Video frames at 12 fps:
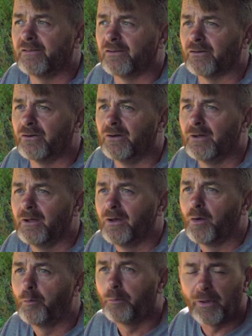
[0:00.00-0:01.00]
to
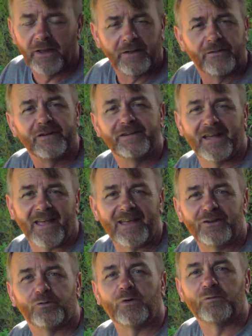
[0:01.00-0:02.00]
pick the
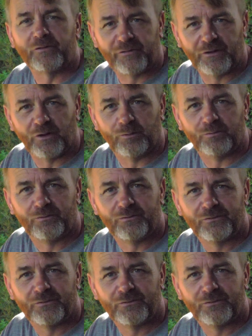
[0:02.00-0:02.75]
days when we film.